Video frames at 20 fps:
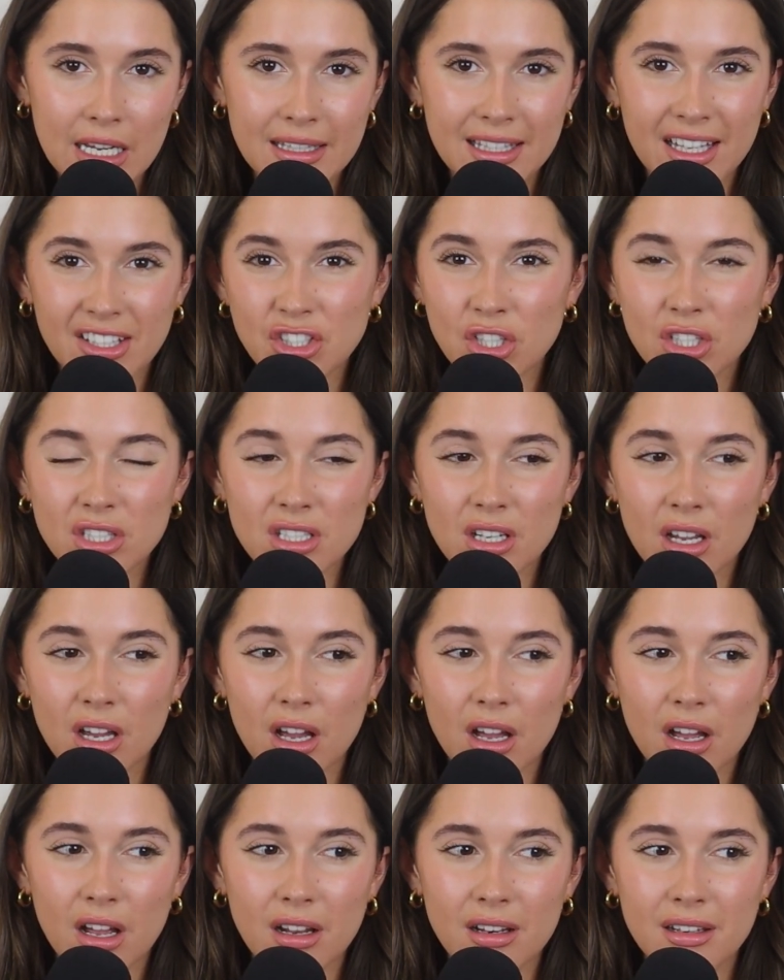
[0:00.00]
That's just
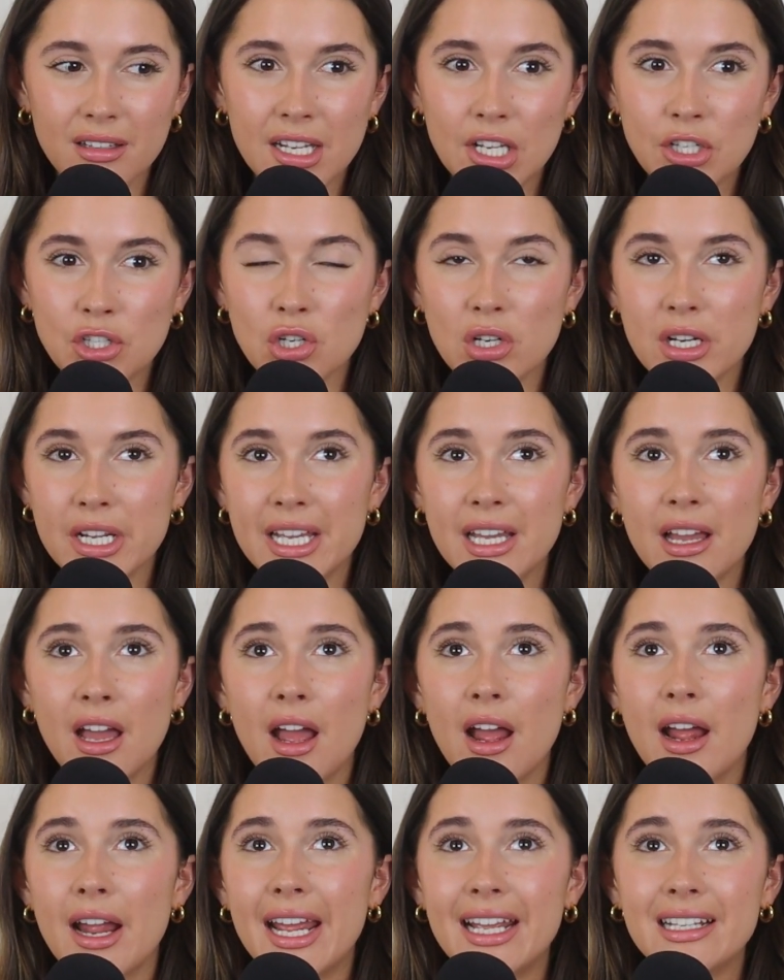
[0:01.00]
literally,
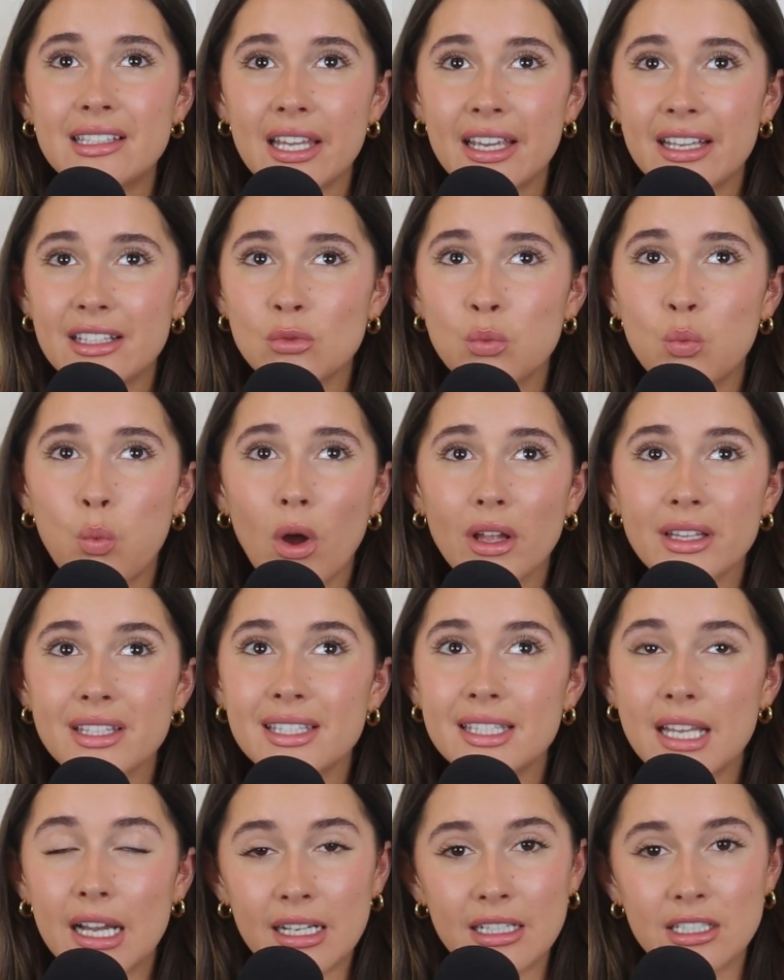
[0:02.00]
it takes 1
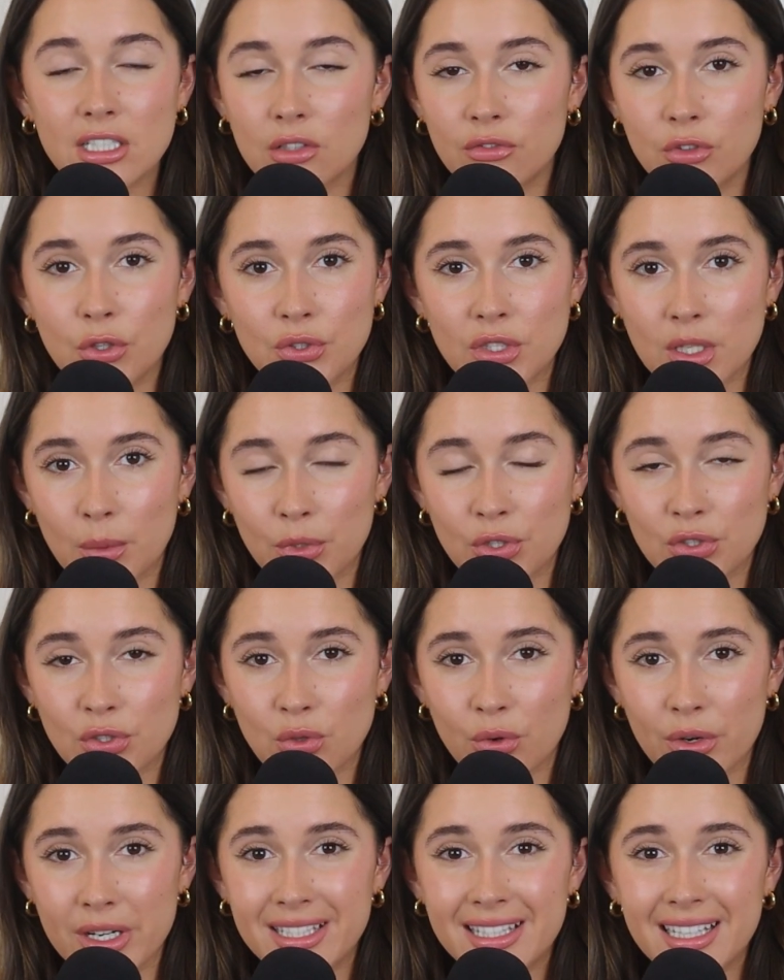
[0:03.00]
second to view someone's
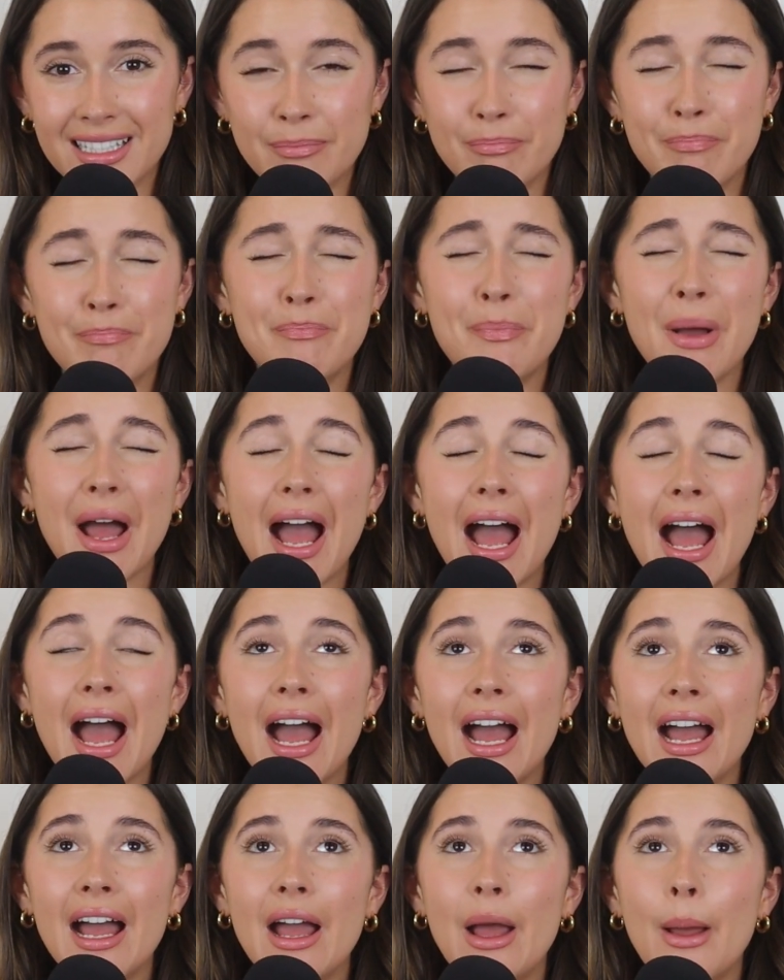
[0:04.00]
stories. That's
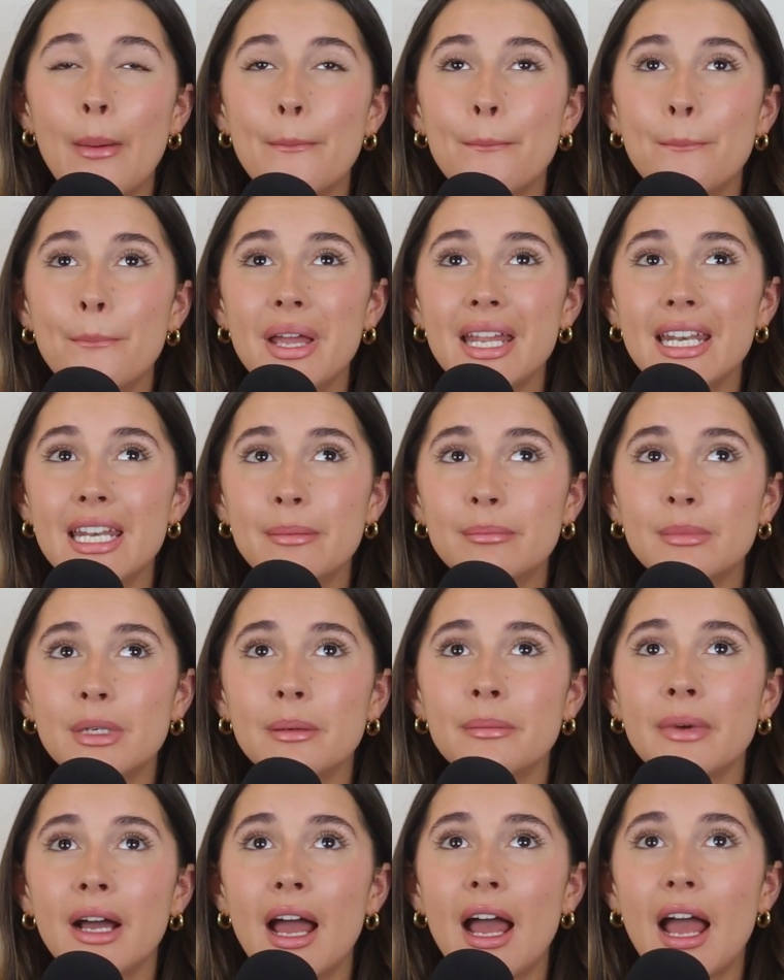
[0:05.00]
bare
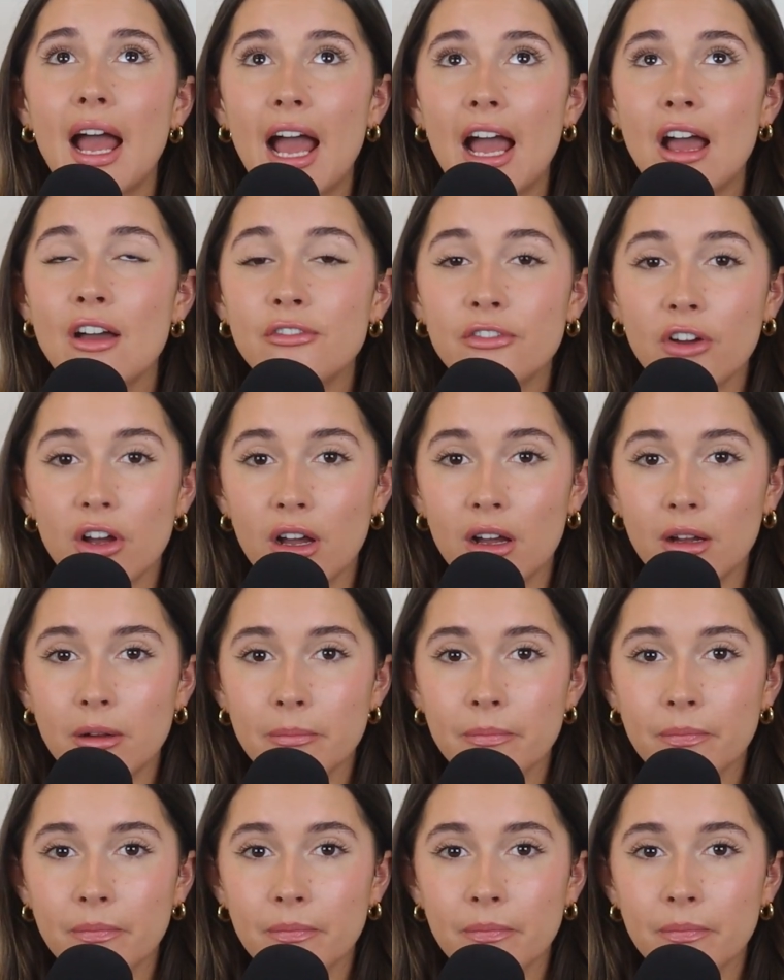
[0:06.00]
minimum effort.